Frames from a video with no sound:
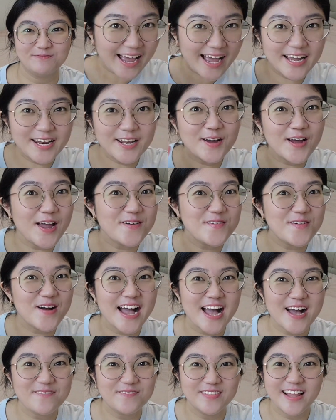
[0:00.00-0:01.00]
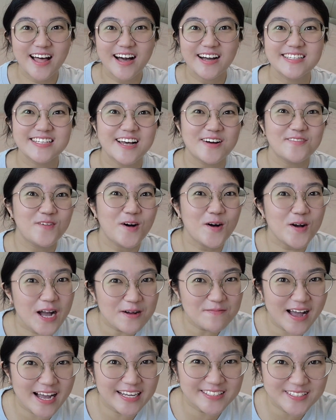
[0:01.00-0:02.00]
Hello everyone, I'm Lux and
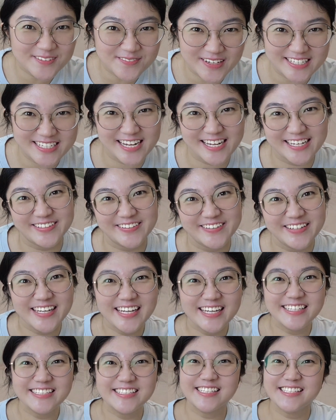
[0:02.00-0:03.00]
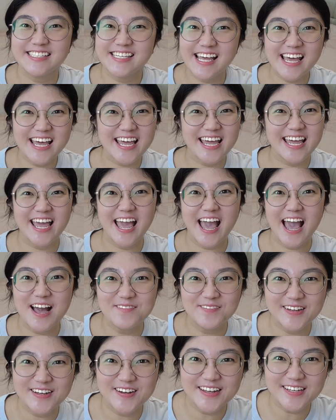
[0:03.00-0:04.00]
welcome back to my channel. Today,
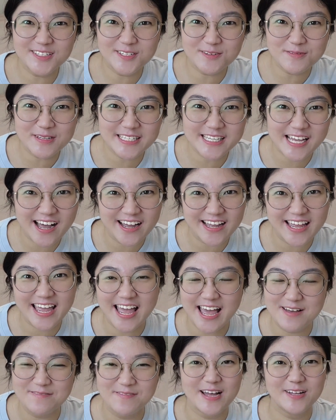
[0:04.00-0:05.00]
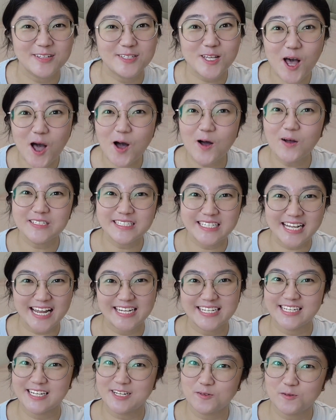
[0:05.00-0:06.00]
I'm going to be talking about tone
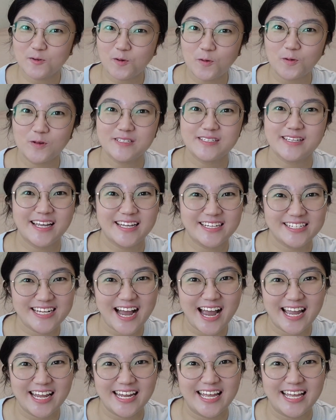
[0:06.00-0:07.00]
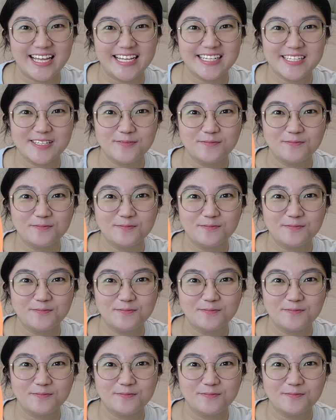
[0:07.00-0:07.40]
changing rules in Chinese.